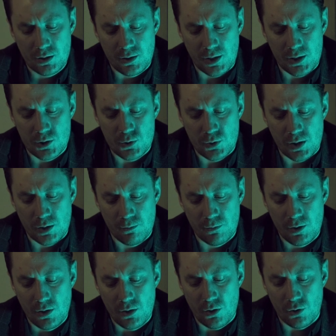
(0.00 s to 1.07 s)
Next to
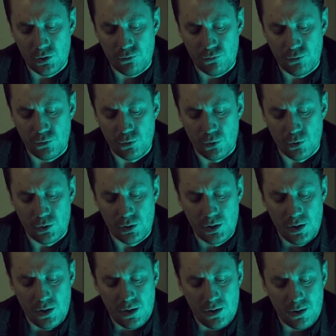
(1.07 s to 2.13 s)
him, on the floor,
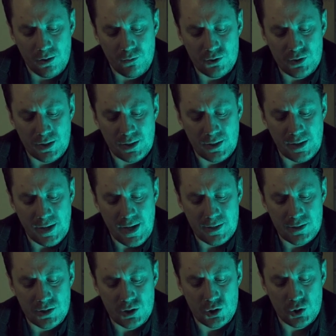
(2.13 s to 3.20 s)
there was a
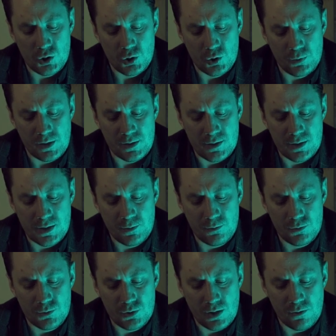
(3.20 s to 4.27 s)
glass tube that
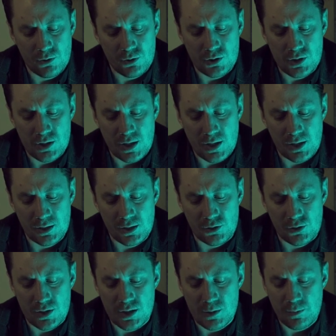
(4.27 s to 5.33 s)
seemed to have contained a
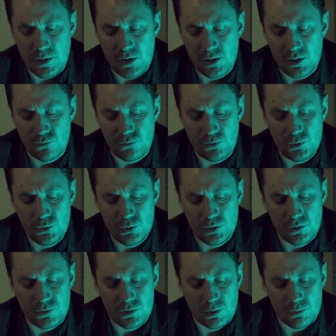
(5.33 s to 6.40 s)
transparent
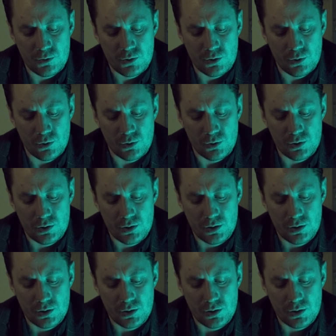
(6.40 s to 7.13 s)
fluid of some sort.